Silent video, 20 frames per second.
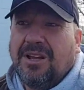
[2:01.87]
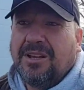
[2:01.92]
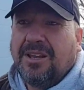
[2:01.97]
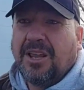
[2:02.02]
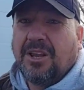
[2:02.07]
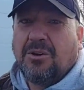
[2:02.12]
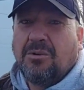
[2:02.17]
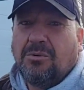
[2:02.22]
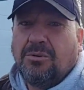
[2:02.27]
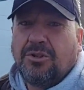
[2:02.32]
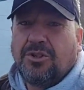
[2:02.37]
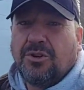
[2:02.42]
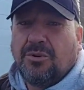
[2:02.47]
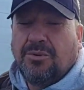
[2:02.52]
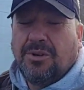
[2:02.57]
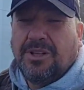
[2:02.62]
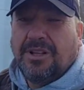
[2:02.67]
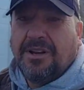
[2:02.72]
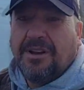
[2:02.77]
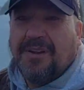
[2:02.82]
get caught
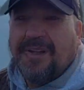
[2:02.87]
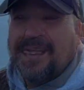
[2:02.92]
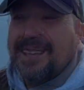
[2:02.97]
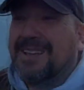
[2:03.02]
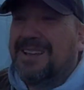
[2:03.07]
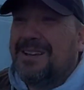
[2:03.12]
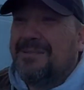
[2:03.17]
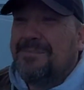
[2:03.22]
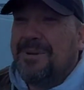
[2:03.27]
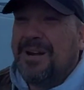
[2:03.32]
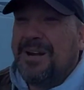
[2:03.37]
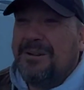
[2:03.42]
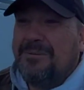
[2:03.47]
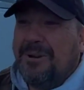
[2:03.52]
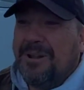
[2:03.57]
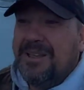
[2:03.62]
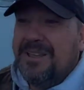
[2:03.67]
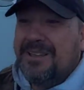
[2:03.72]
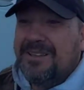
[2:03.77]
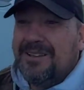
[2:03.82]
short in the night. But
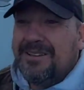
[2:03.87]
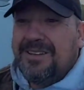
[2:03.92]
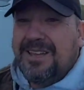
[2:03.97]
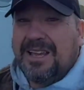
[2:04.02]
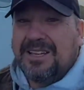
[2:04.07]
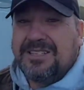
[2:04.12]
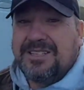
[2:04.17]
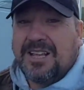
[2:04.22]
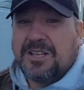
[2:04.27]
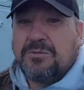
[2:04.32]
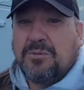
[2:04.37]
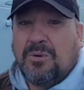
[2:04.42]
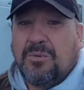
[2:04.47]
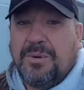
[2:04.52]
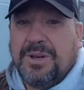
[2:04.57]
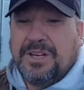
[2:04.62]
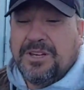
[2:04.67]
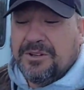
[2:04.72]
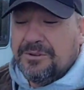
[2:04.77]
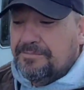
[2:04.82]
anyway, yes, that's what
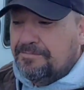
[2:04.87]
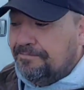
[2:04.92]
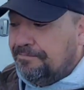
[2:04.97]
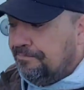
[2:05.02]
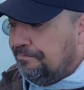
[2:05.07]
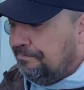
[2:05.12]
we do.